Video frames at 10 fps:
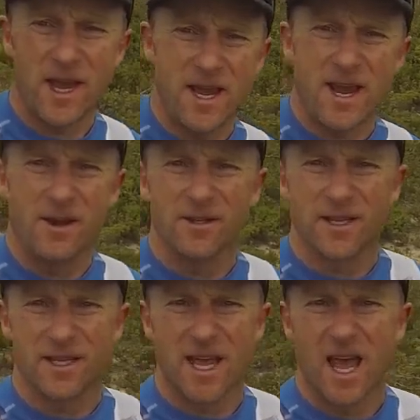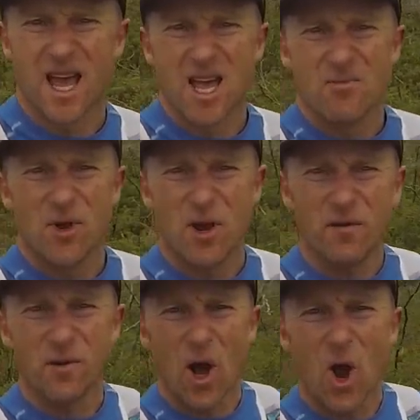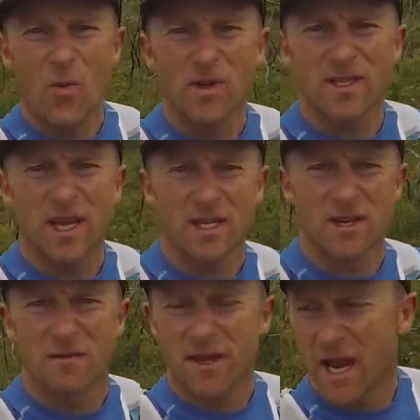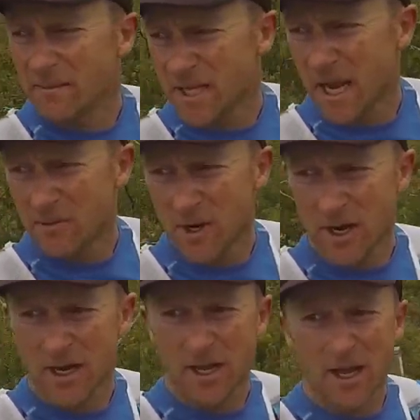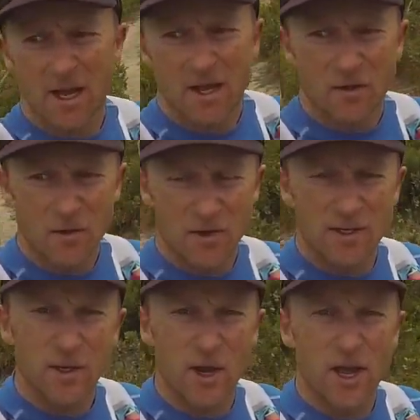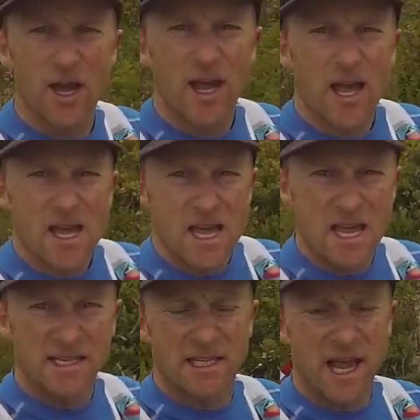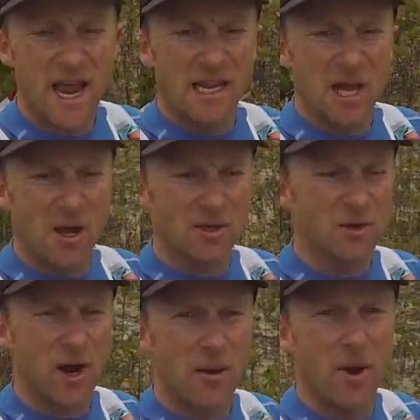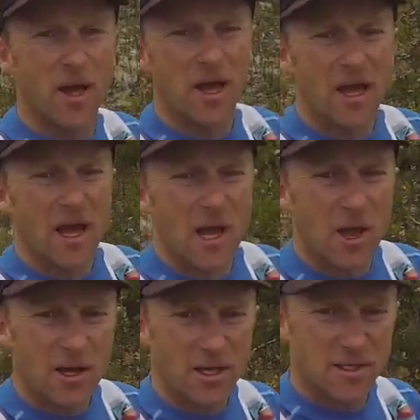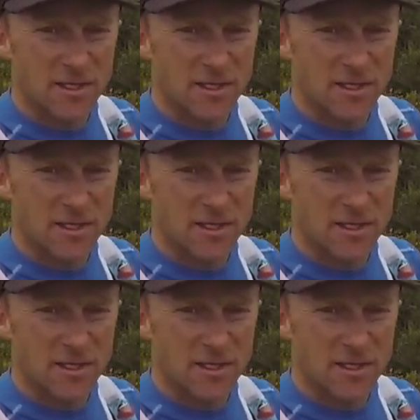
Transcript: there, you get onto this beautiful open section of the Cape to Cape track through this sort of hinterland, low scrub, like you can